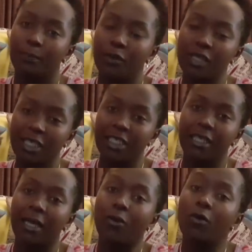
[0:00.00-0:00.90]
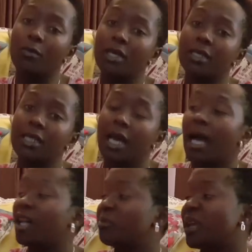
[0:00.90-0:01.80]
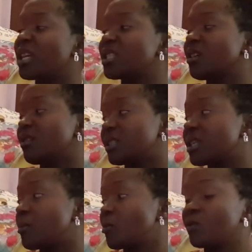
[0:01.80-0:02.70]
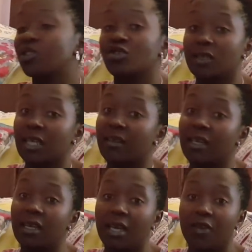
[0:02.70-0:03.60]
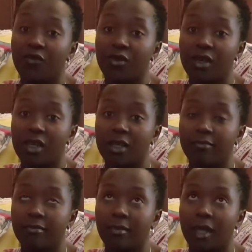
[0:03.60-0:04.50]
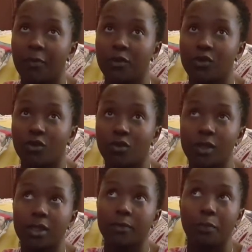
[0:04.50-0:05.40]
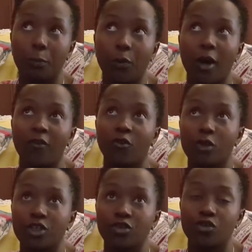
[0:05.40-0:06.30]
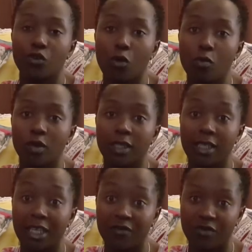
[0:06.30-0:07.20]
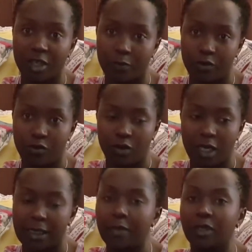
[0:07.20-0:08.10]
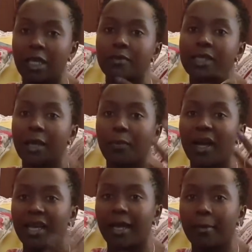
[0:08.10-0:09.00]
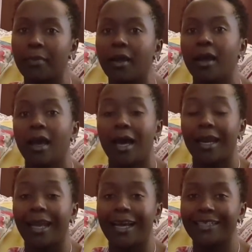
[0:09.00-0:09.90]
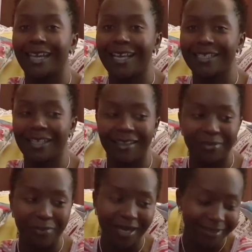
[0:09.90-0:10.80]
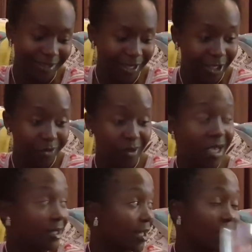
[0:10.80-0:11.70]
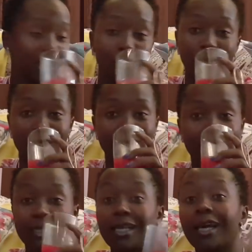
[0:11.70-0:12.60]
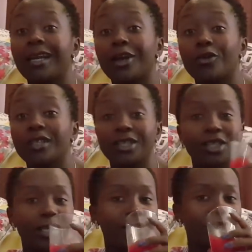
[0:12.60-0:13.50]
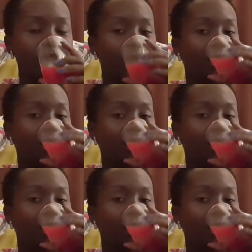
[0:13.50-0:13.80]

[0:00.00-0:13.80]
Post it in the comments. I'll be answering some questions, I think, in every episode, because people have questions almost in every episode, and sometimes they pile up and I can't answer them. But today, as glad I got a chance.